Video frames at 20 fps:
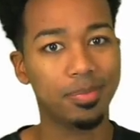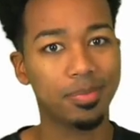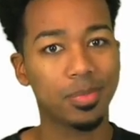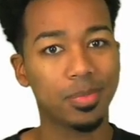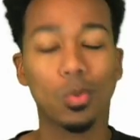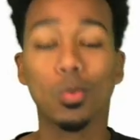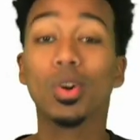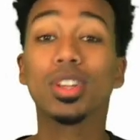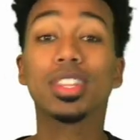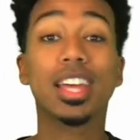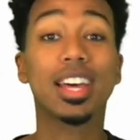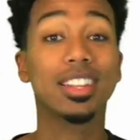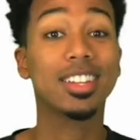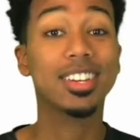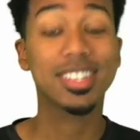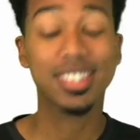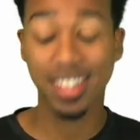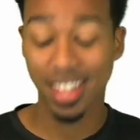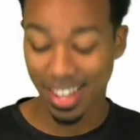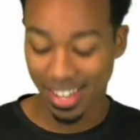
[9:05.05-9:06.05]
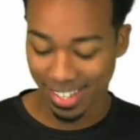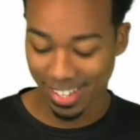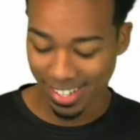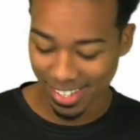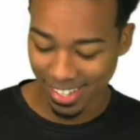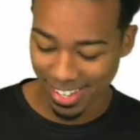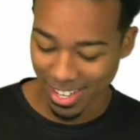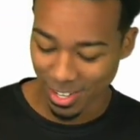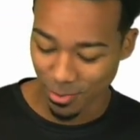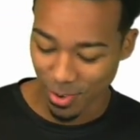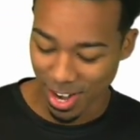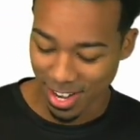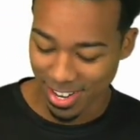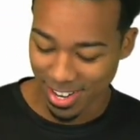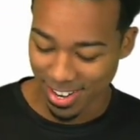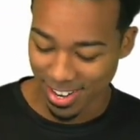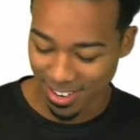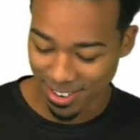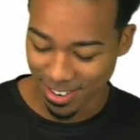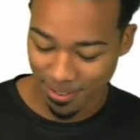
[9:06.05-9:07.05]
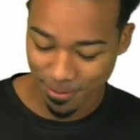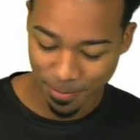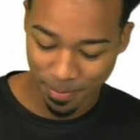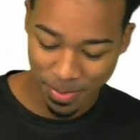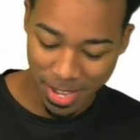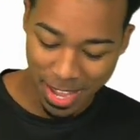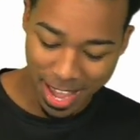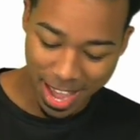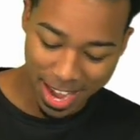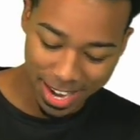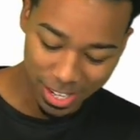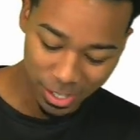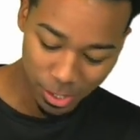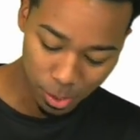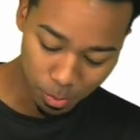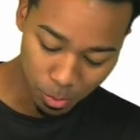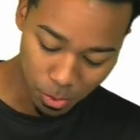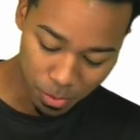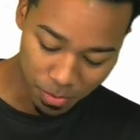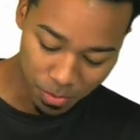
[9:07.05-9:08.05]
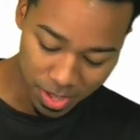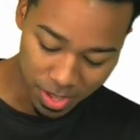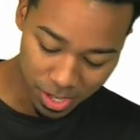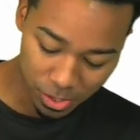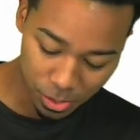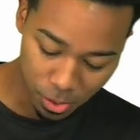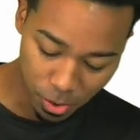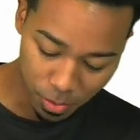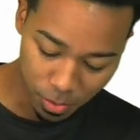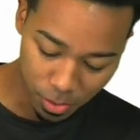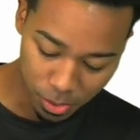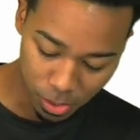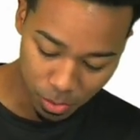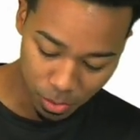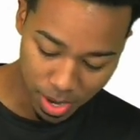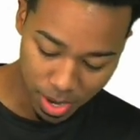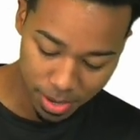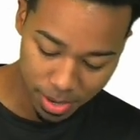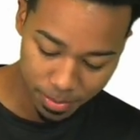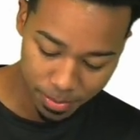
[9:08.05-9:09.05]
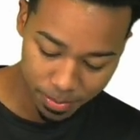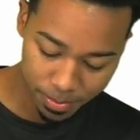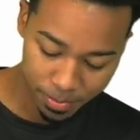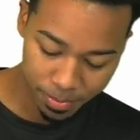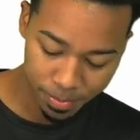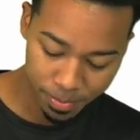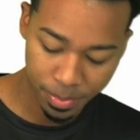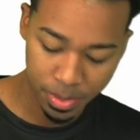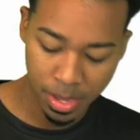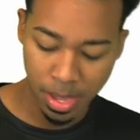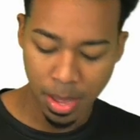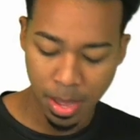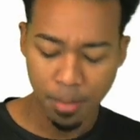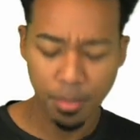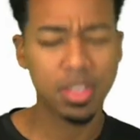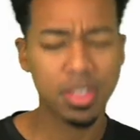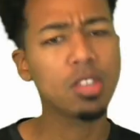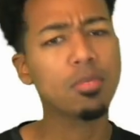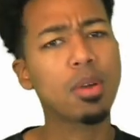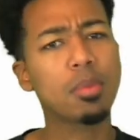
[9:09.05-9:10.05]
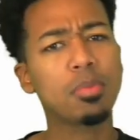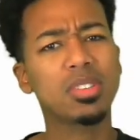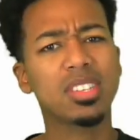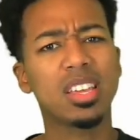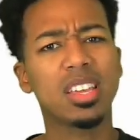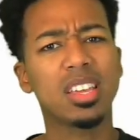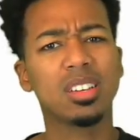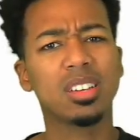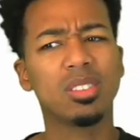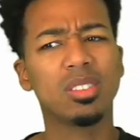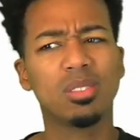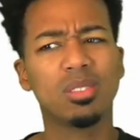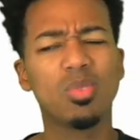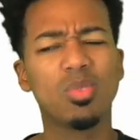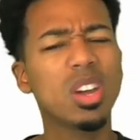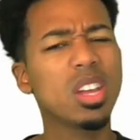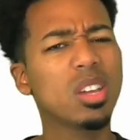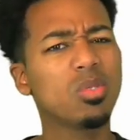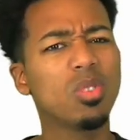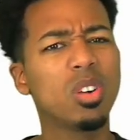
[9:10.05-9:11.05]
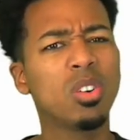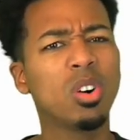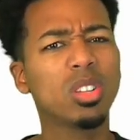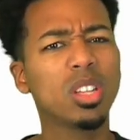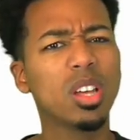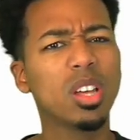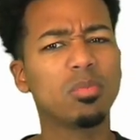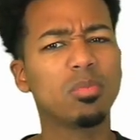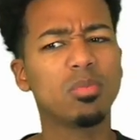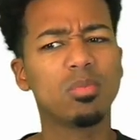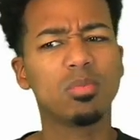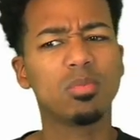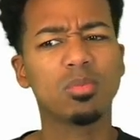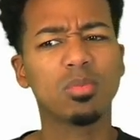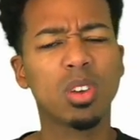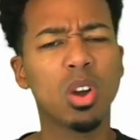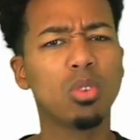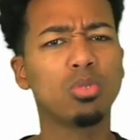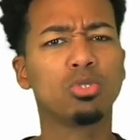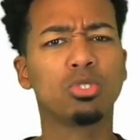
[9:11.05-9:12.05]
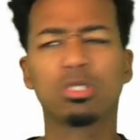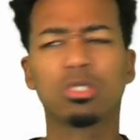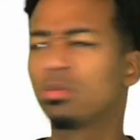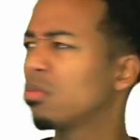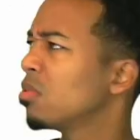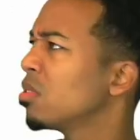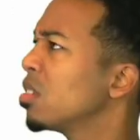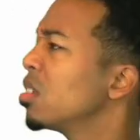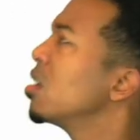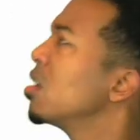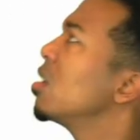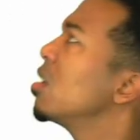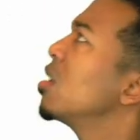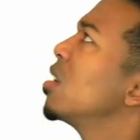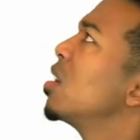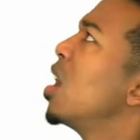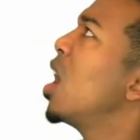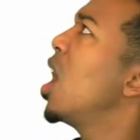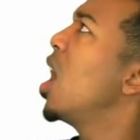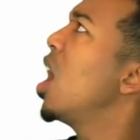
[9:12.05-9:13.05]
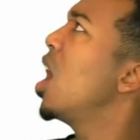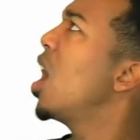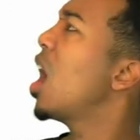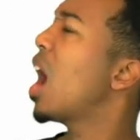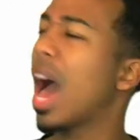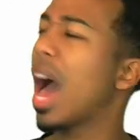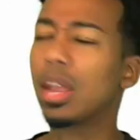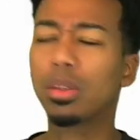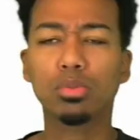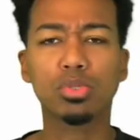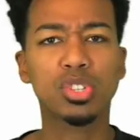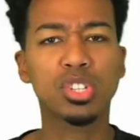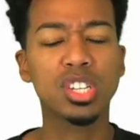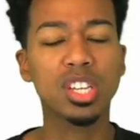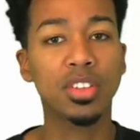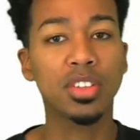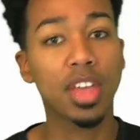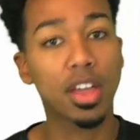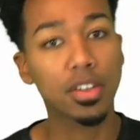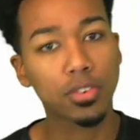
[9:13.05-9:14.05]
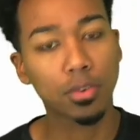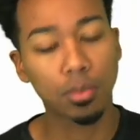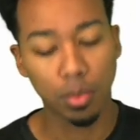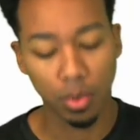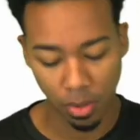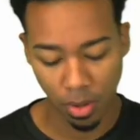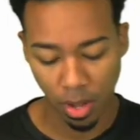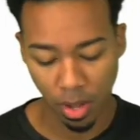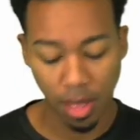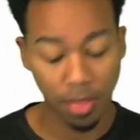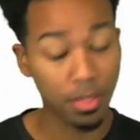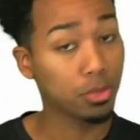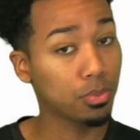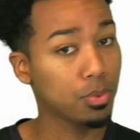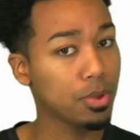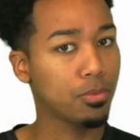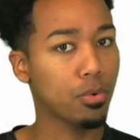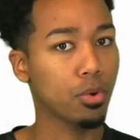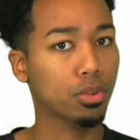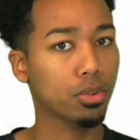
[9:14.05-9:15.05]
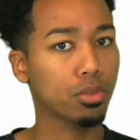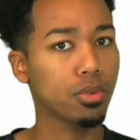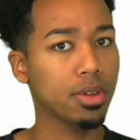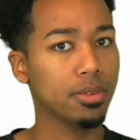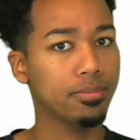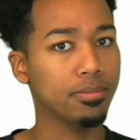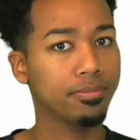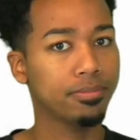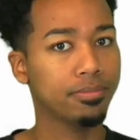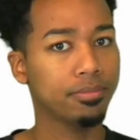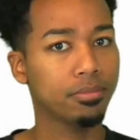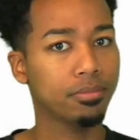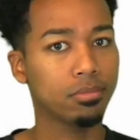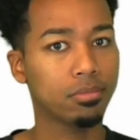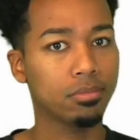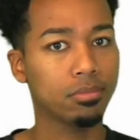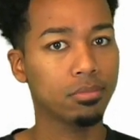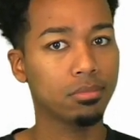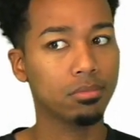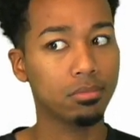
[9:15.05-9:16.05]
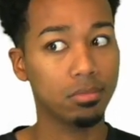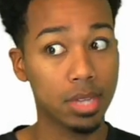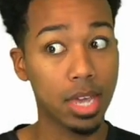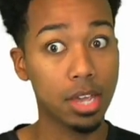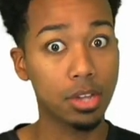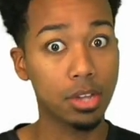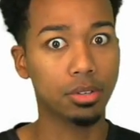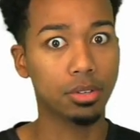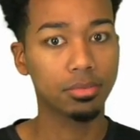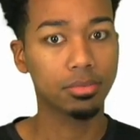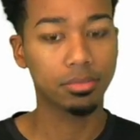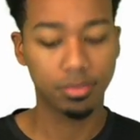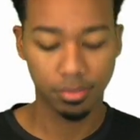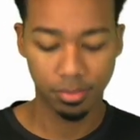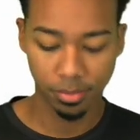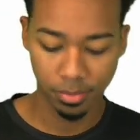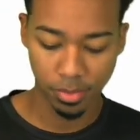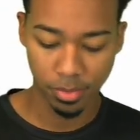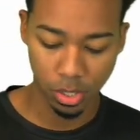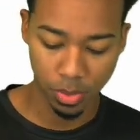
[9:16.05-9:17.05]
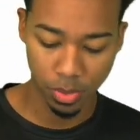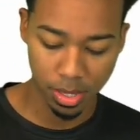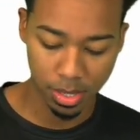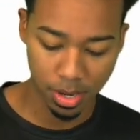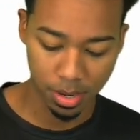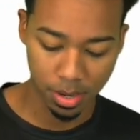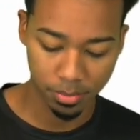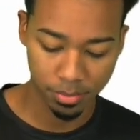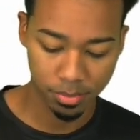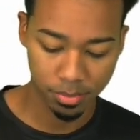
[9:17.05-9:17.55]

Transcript: What that looks like is right here. I can just move this over to the right. But then you might be saying, wait, well, hold up, coach. I don't see a decimal on the 343. Yeah, you do. It's right there.